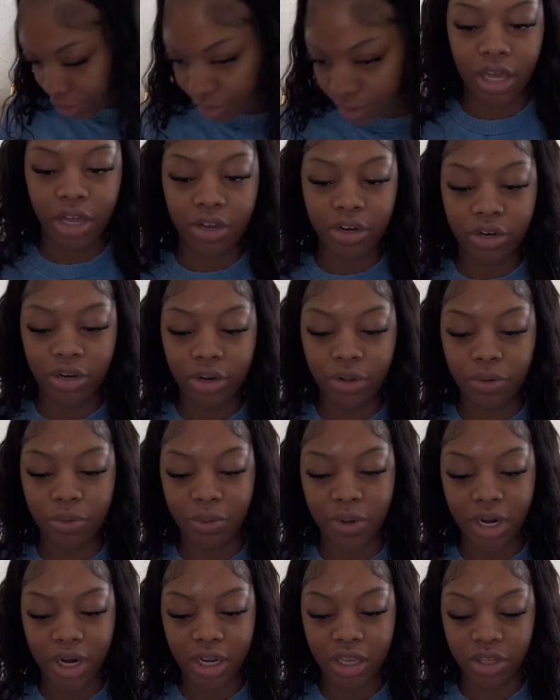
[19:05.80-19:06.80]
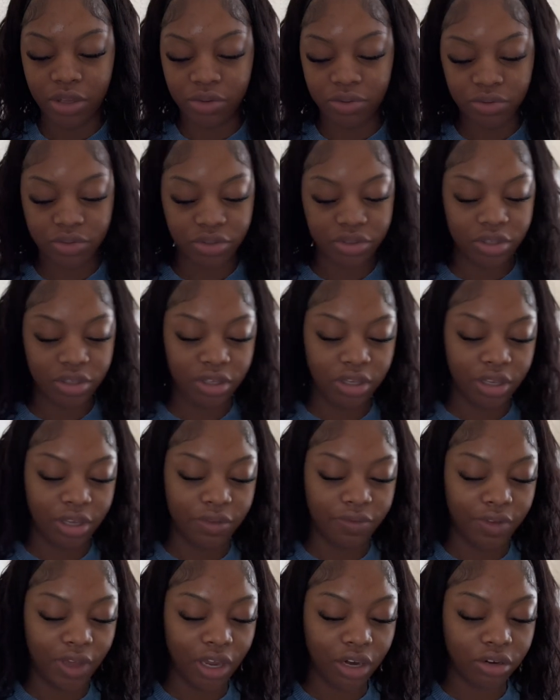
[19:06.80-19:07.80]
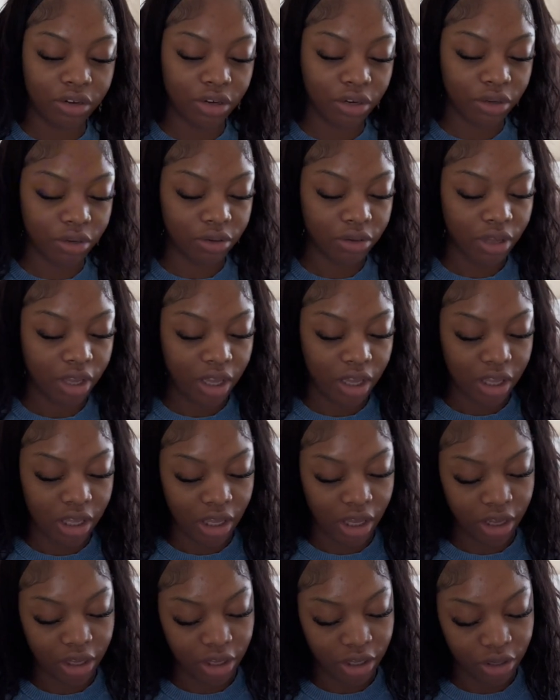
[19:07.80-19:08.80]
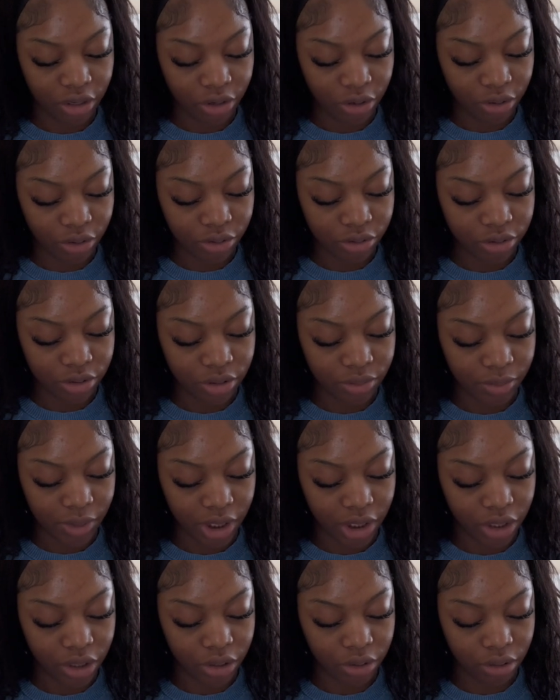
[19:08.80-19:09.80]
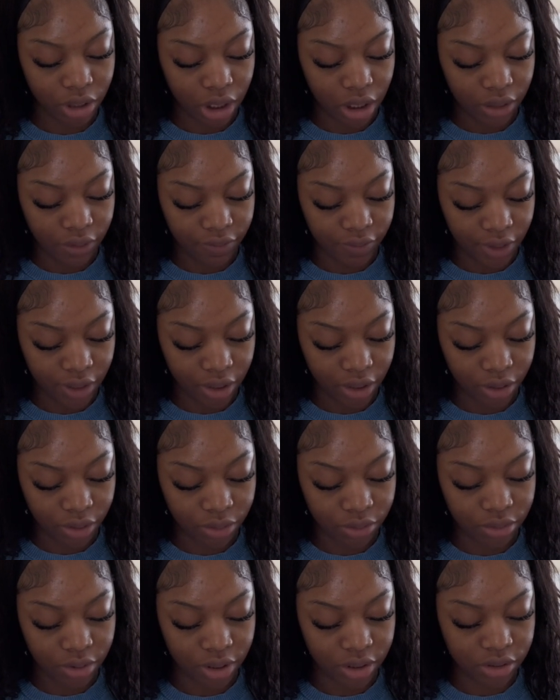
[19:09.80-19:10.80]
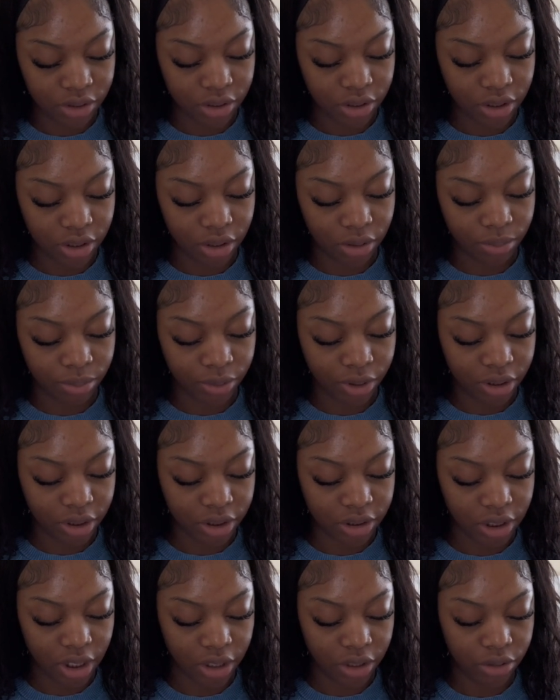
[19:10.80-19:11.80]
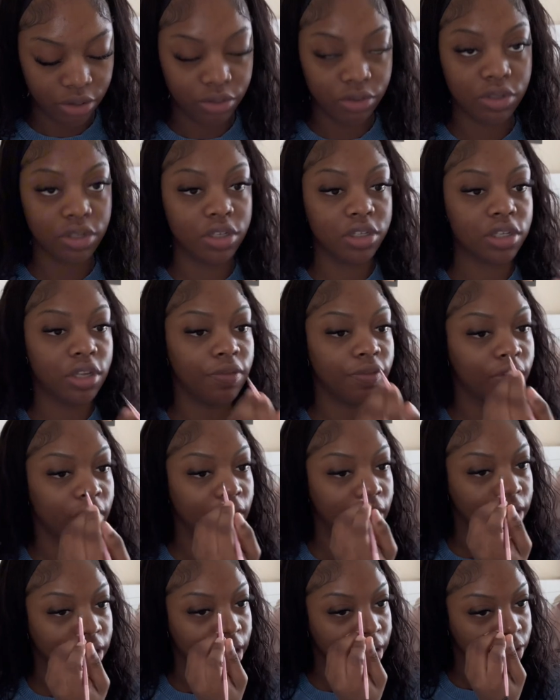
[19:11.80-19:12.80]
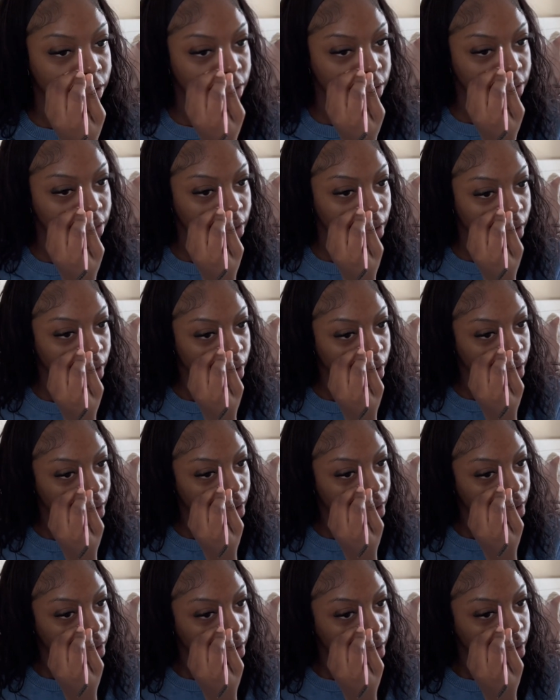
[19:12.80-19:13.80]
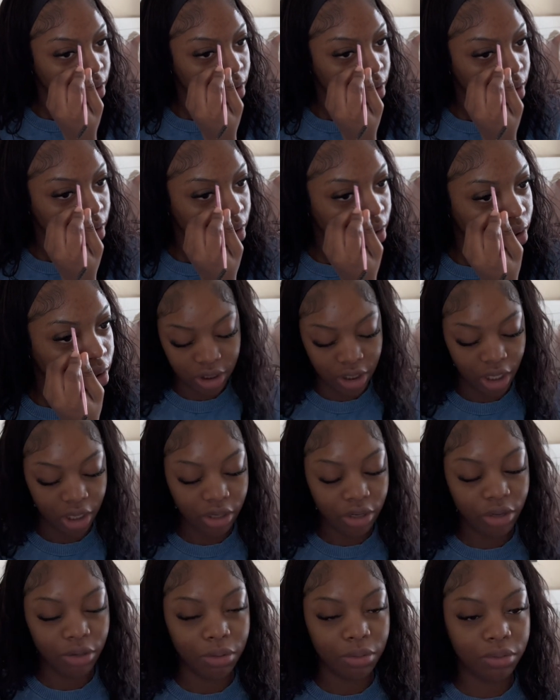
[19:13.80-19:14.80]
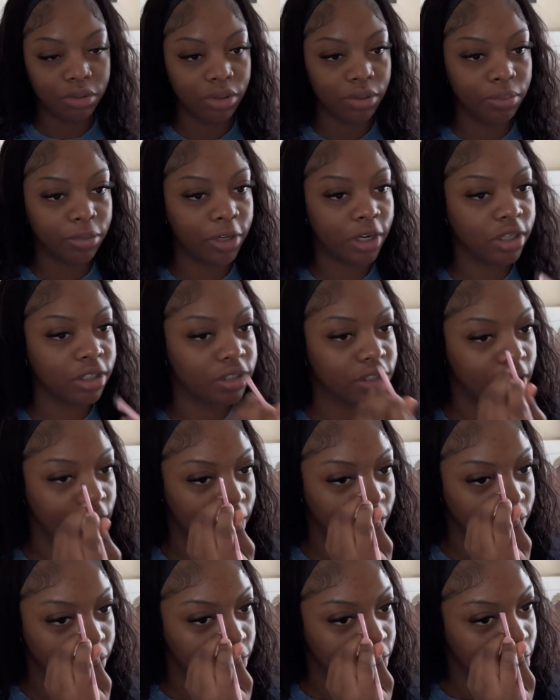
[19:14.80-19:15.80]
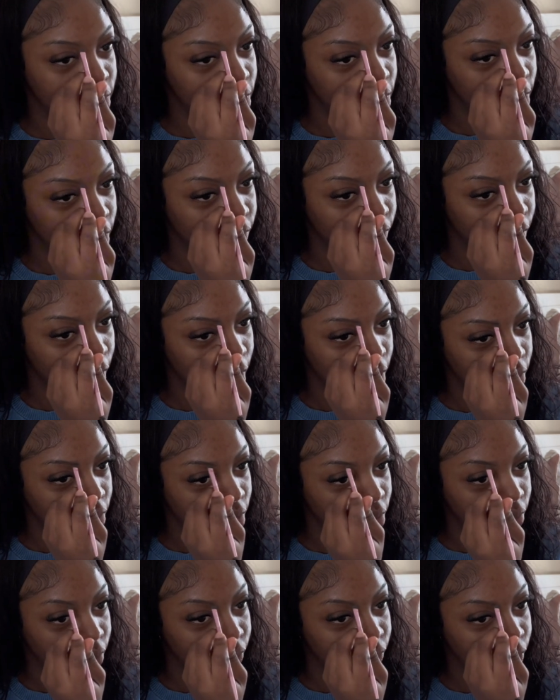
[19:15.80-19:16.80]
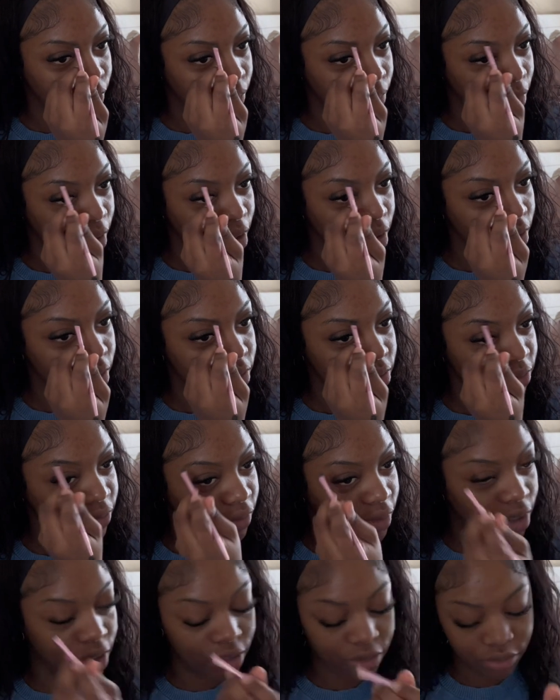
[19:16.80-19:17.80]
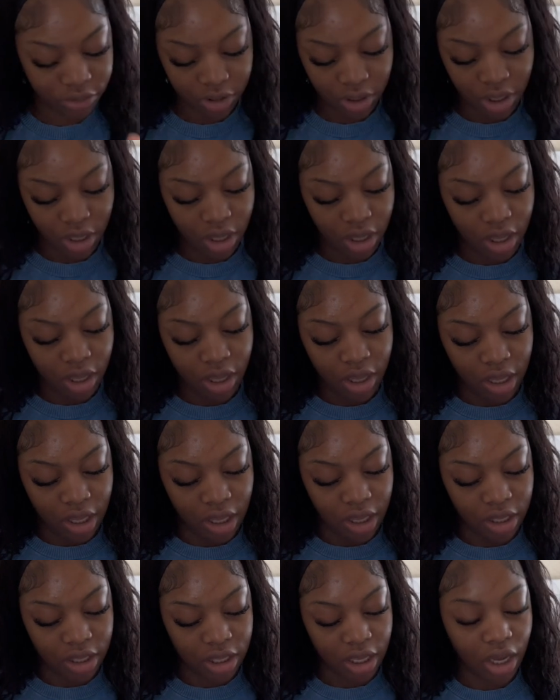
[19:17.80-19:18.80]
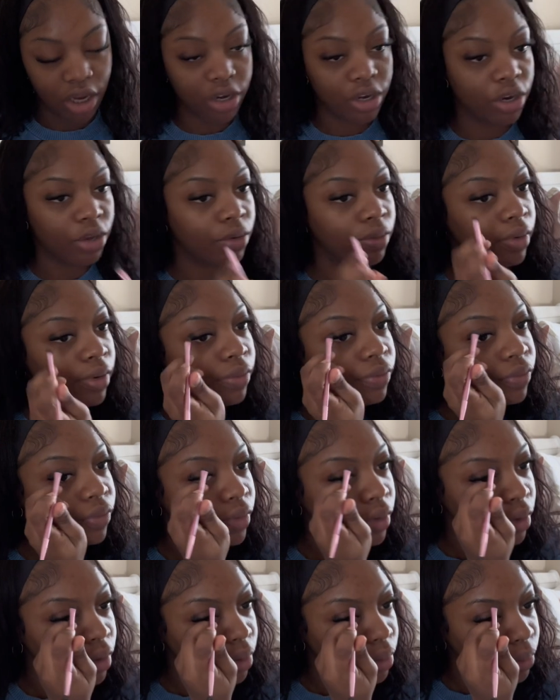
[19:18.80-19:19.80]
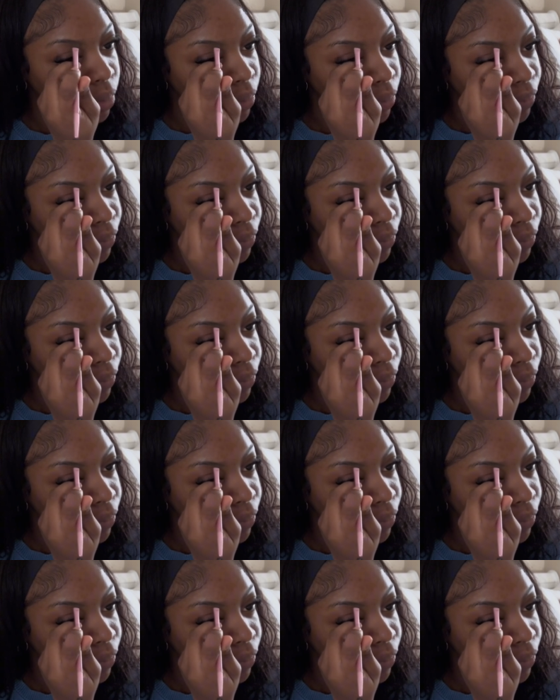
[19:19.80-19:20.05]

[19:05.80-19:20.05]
I don't know what I use. If y'all don't know, y'all could go to my Q&A video and see the products I use. Because I feel like that's just... Y'all know the products I use. If y'all don't know it from my YouTube videos, y'all know it from